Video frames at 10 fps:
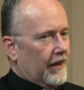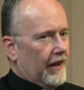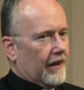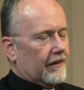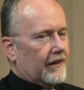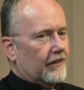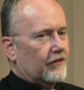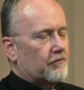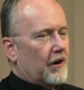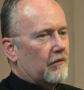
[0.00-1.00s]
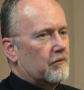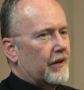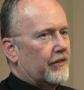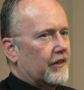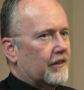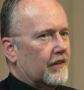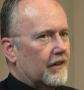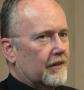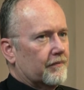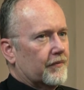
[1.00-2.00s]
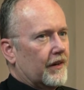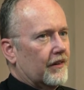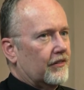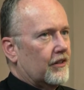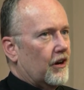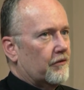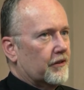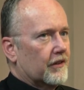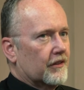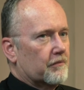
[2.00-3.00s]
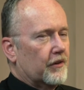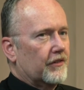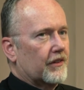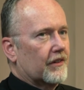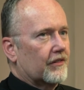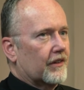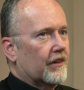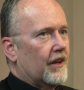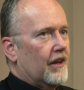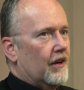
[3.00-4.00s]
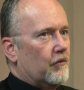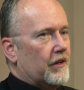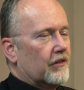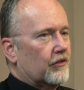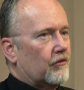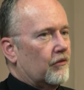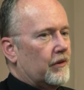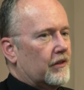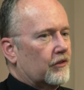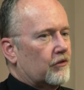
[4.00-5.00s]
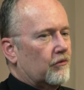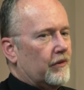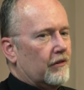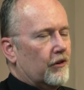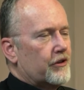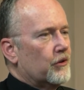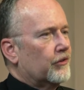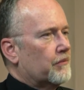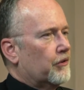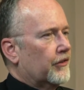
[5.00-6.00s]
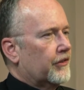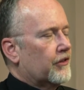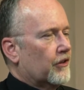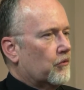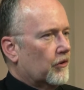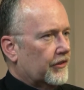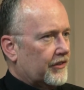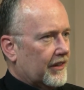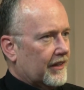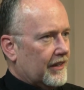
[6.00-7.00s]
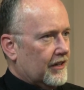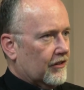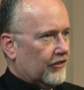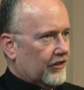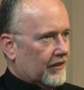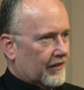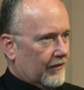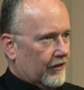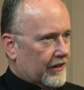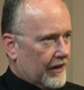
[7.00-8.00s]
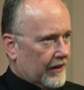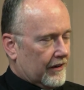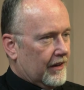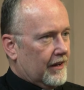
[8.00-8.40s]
And that's the problem, I think, that I see often in the prison, is that we reduce a person to the worst thing he or she has ever done.